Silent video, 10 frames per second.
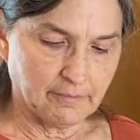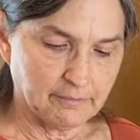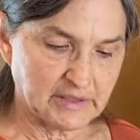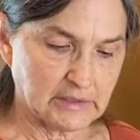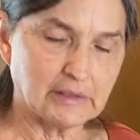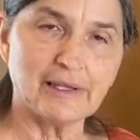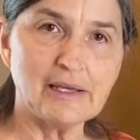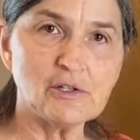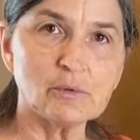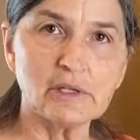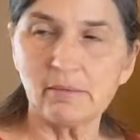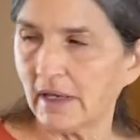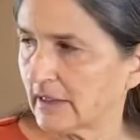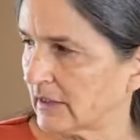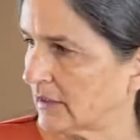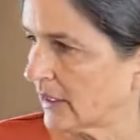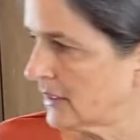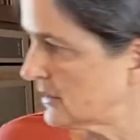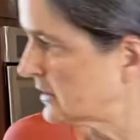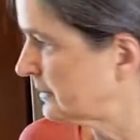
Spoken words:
But the glaze really makes it nice.